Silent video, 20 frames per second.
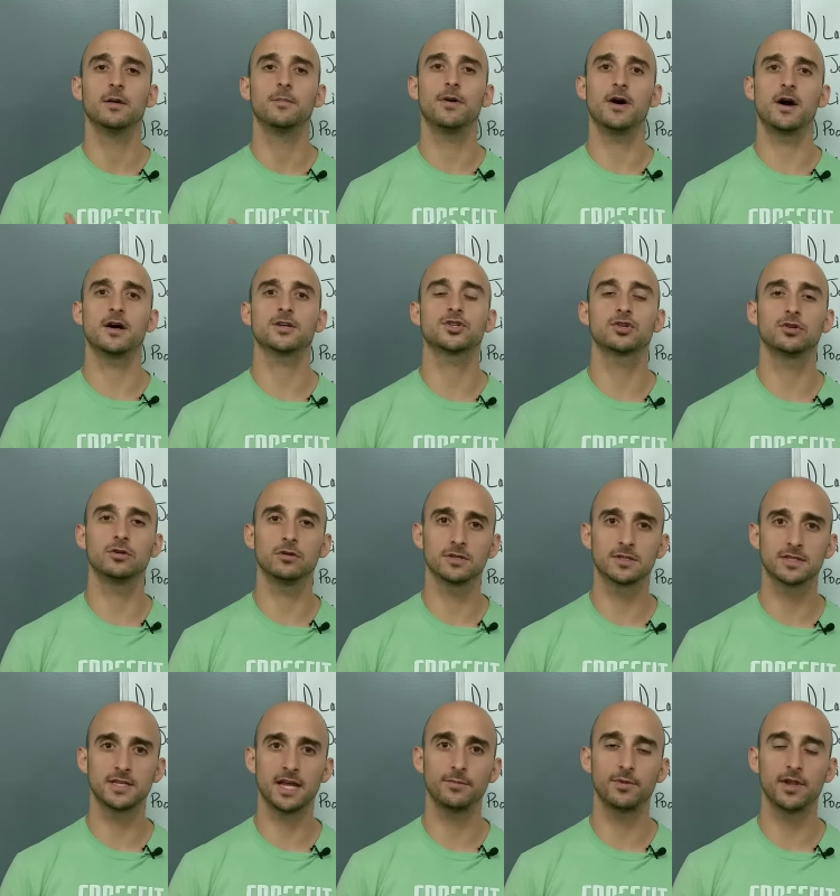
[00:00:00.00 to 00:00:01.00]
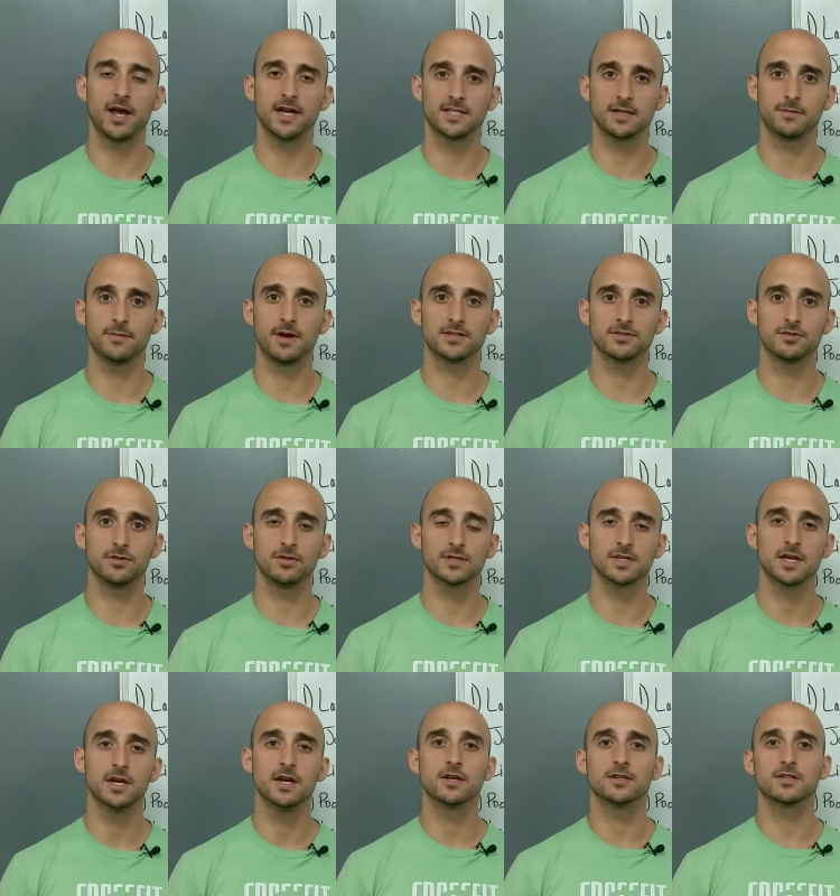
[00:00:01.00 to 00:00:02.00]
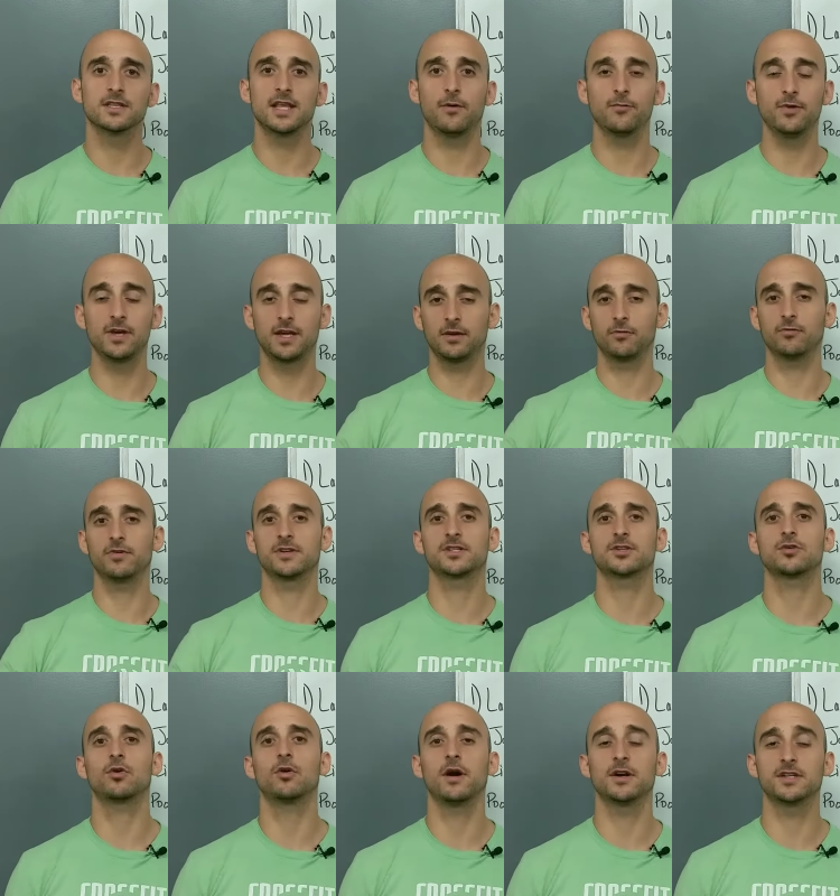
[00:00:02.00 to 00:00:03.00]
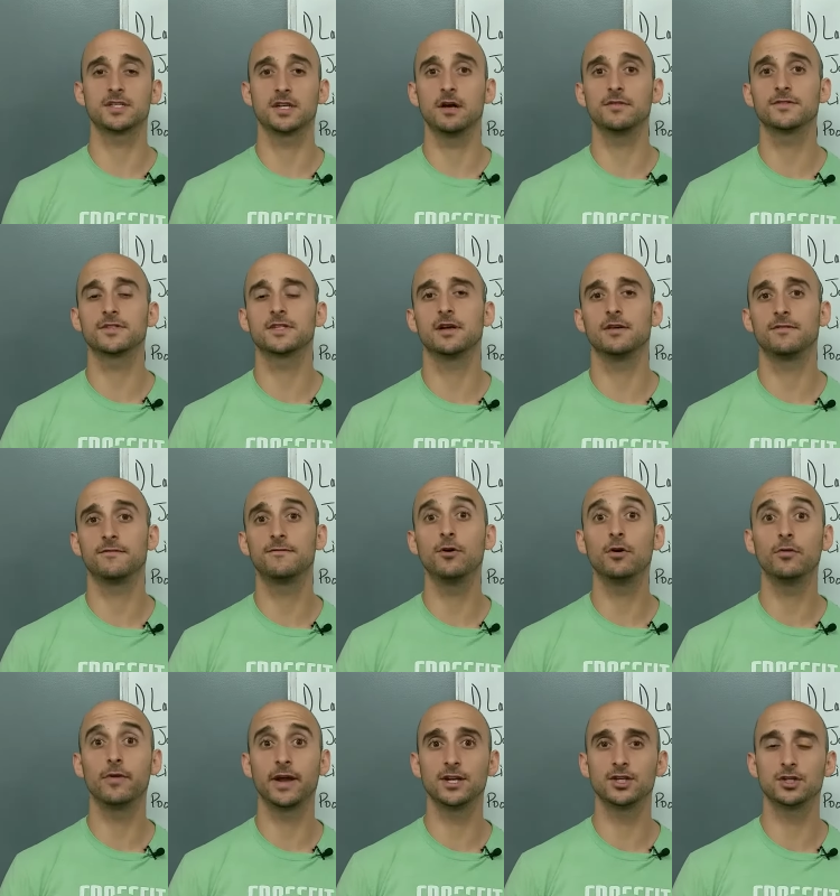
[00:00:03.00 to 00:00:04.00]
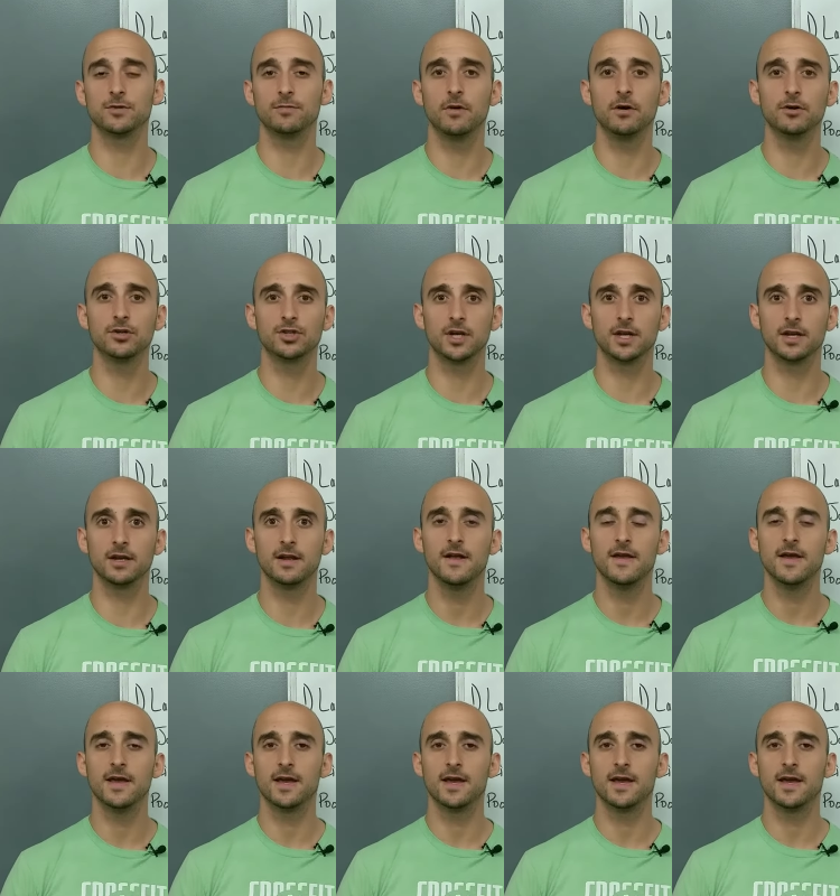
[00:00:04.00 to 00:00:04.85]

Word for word: postural stabilizing muscles so that we can restore ourselves to a full range of motion